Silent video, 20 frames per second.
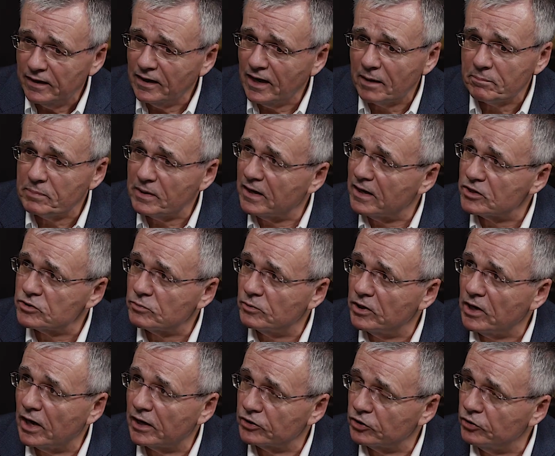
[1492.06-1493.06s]
not because we're
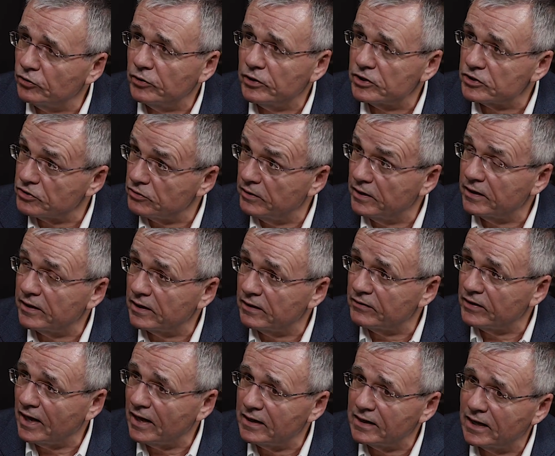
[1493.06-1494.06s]
not curious or anything
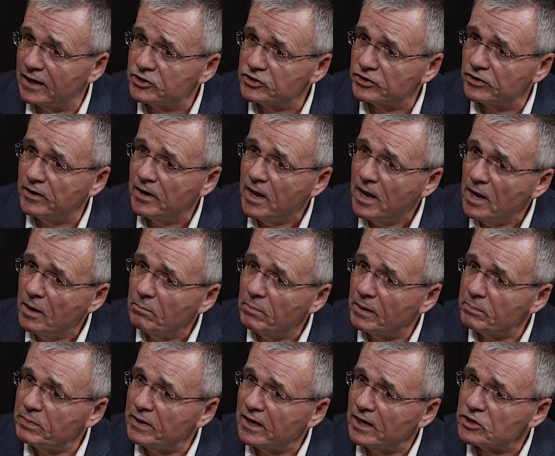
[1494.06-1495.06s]
of that nature,
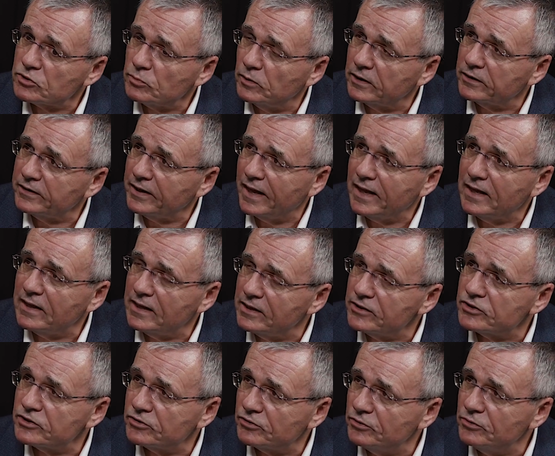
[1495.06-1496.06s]
but because we'll take
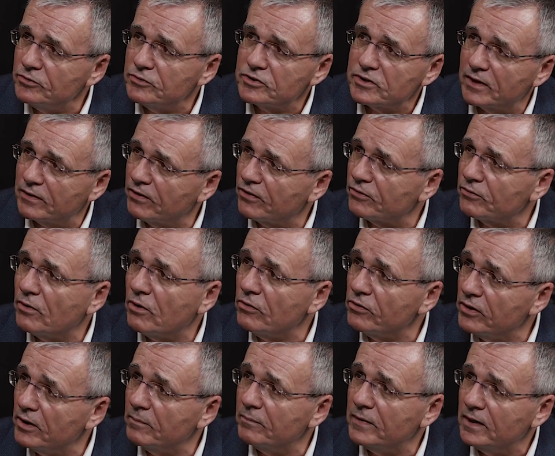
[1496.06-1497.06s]
his truths and throw
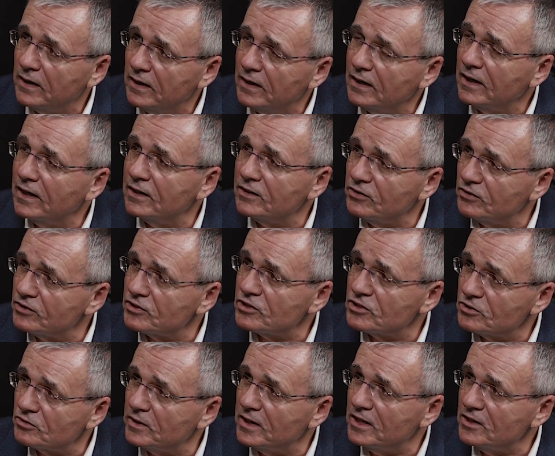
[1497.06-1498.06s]
them into the
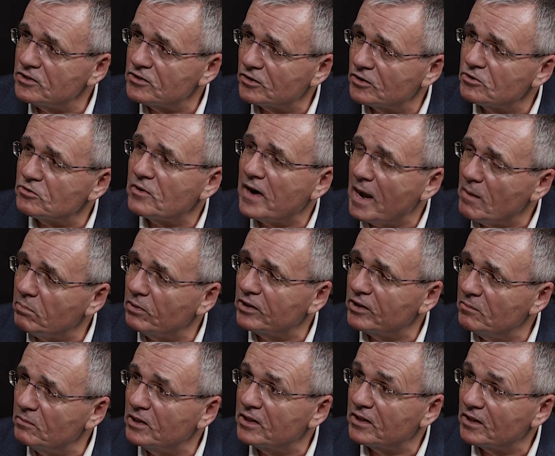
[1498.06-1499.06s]
streets or trample
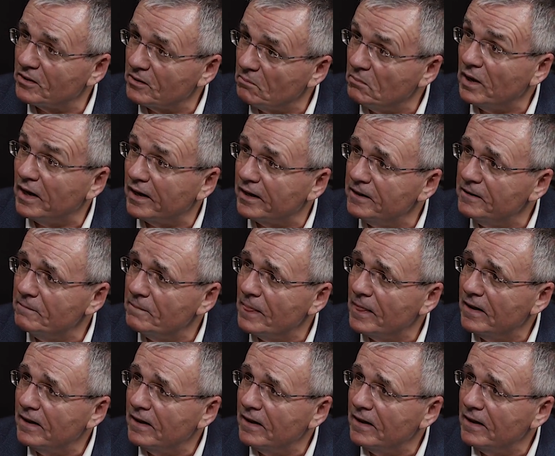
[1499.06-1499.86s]
them into the mud.